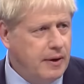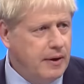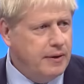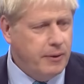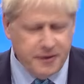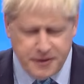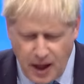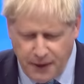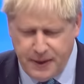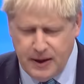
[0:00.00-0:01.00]
there is
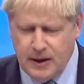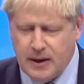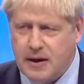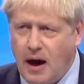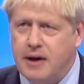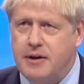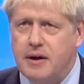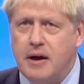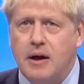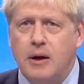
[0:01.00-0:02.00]
nothing
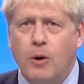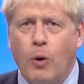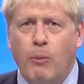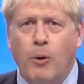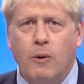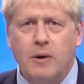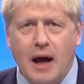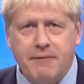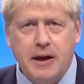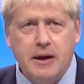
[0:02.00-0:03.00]
kinder or more
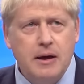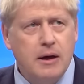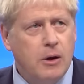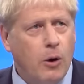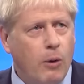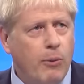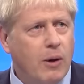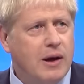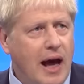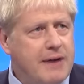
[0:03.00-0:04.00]
loving or more
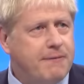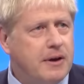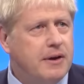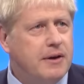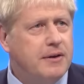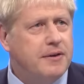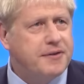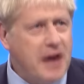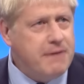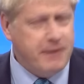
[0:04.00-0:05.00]

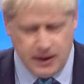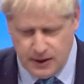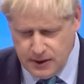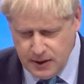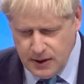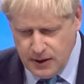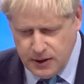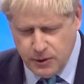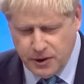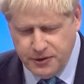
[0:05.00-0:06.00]
life-saving you can